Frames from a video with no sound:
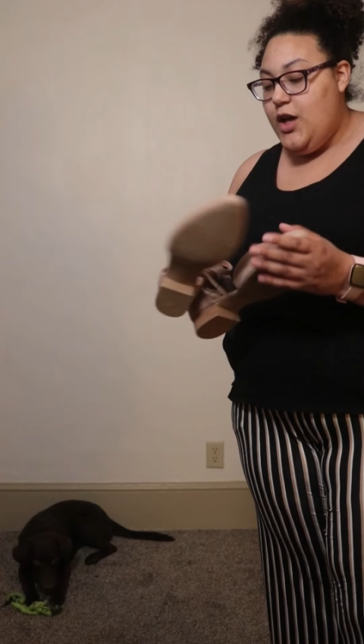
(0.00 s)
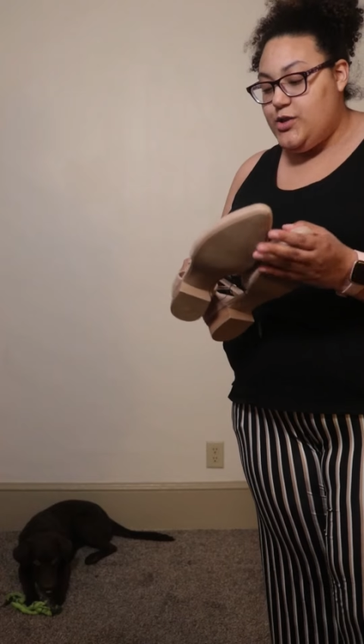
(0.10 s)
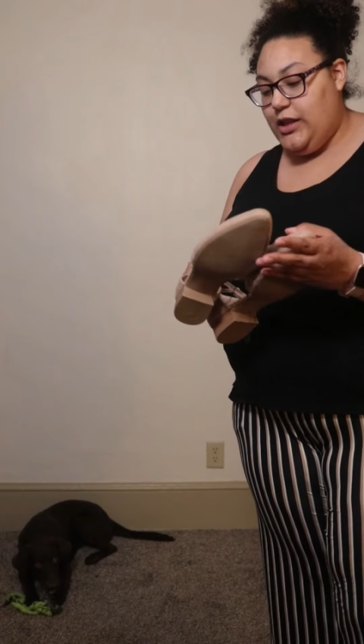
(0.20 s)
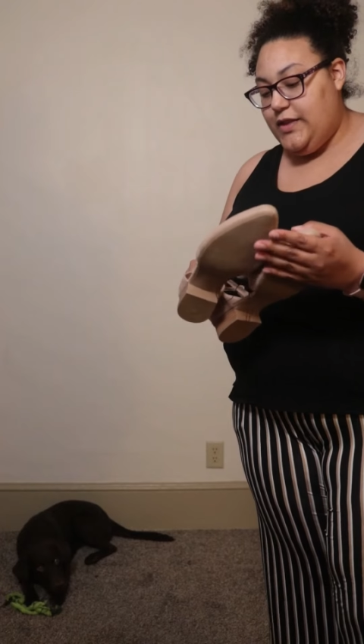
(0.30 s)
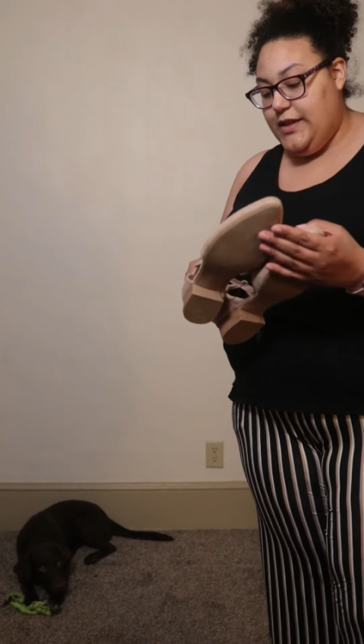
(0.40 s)

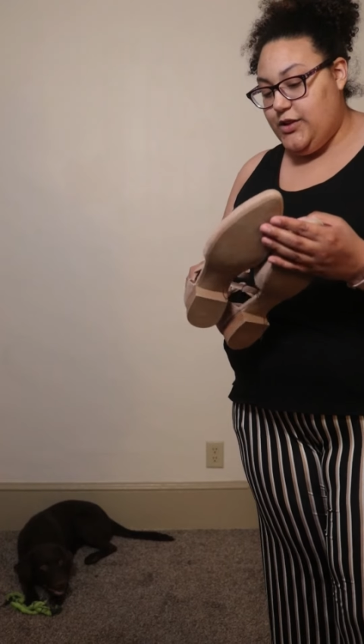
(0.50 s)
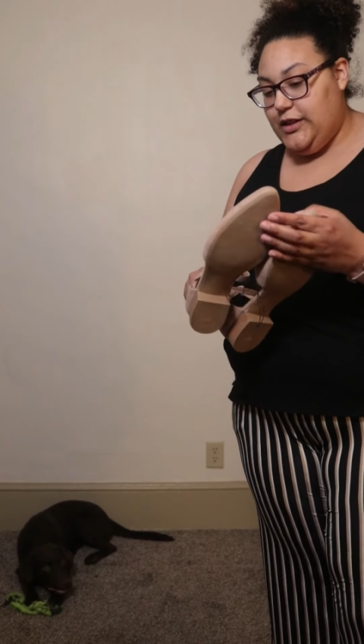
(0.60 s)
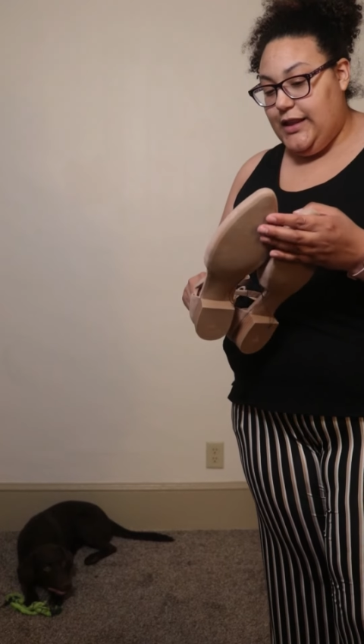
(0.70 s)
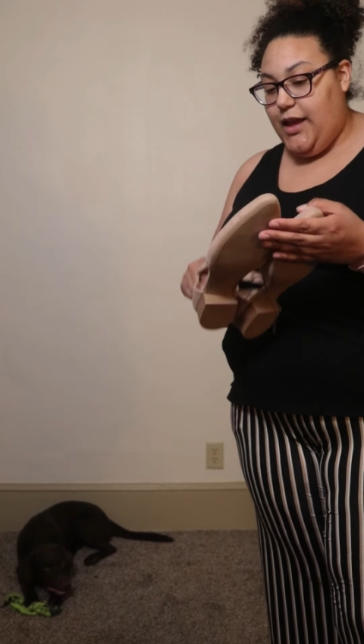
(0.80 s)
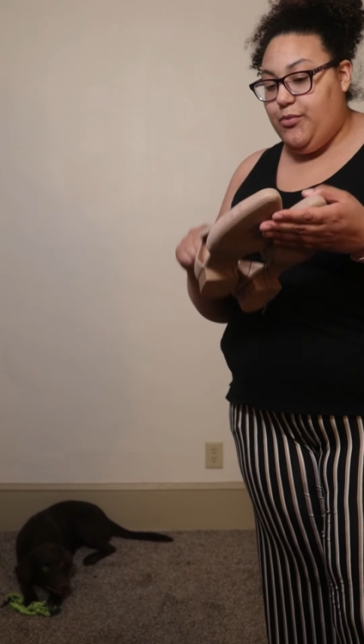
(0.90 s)
So like these are
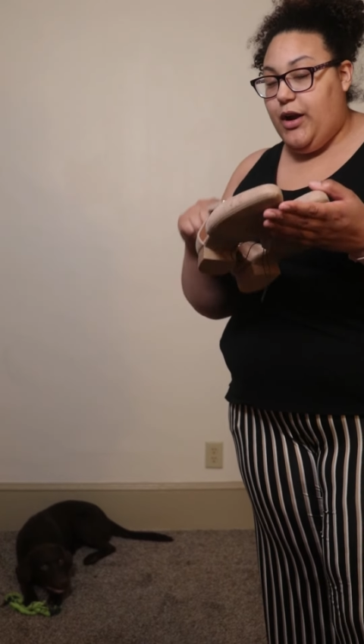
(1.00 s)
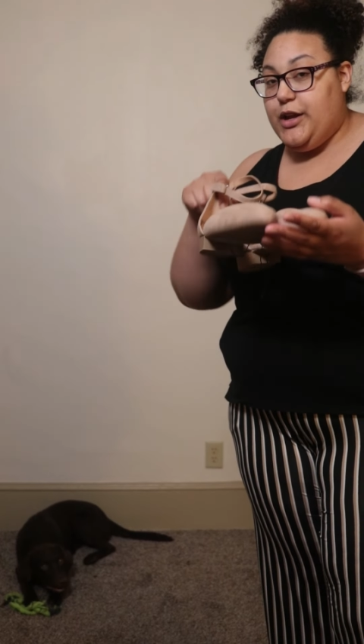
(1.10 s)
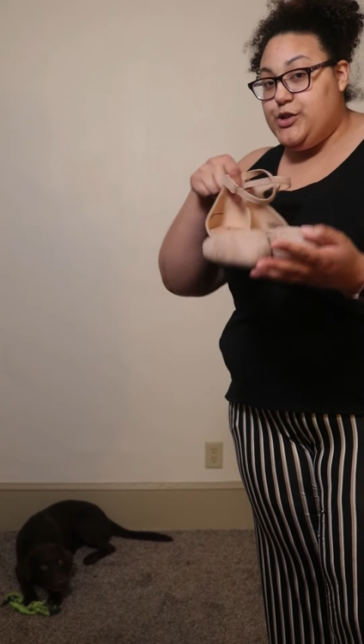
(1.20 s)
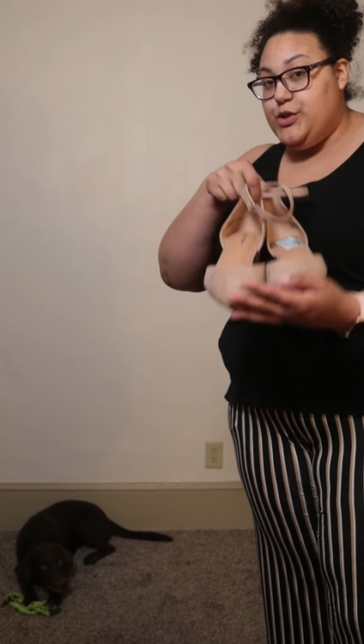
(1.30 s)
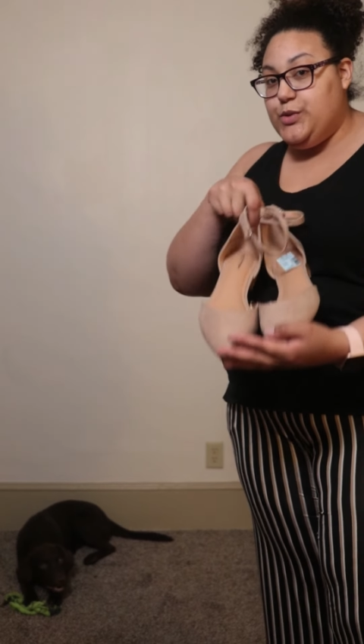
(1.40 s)
Lane
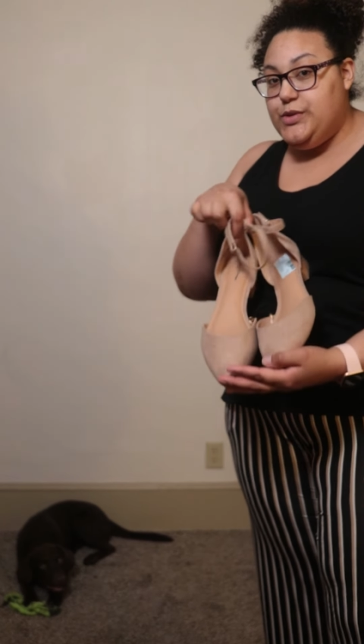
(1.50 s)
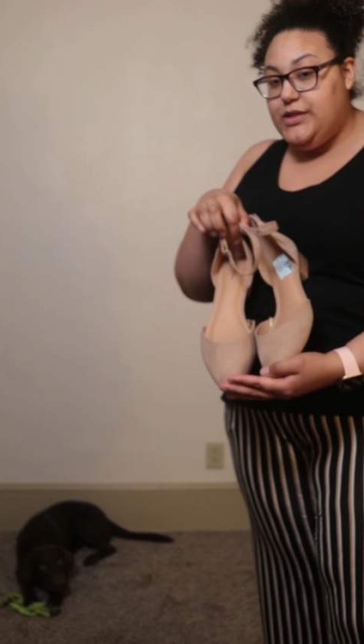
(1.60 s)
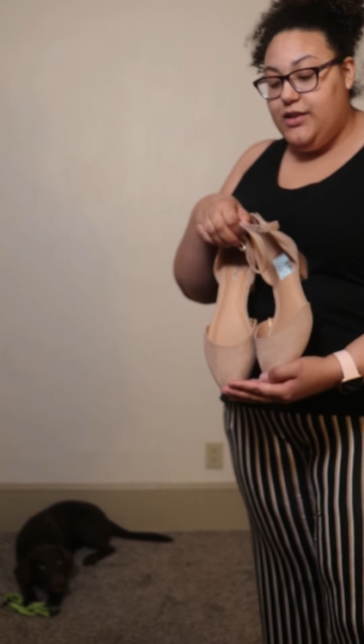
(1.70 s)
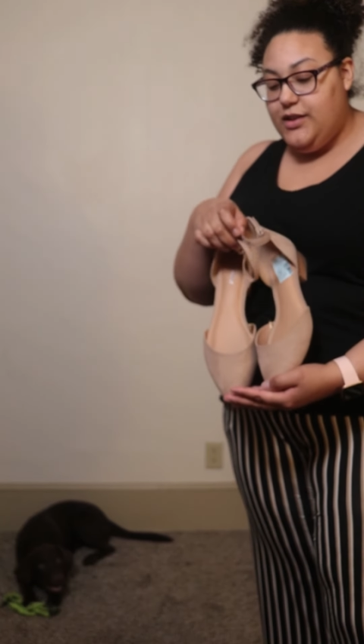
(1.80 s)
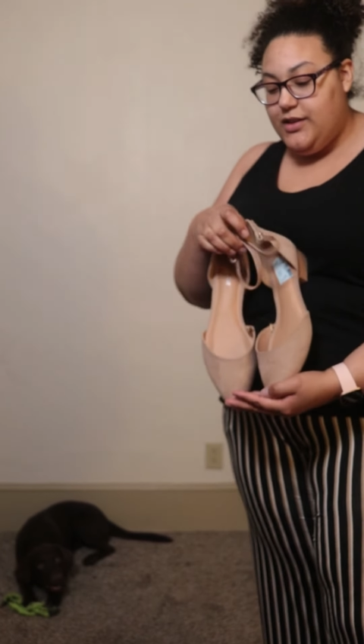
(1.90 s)
Bryant
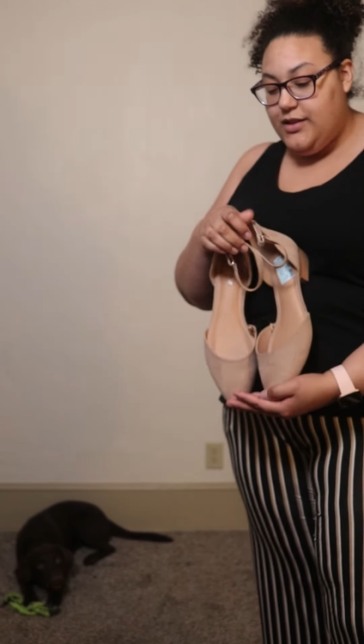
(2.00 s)
shoes.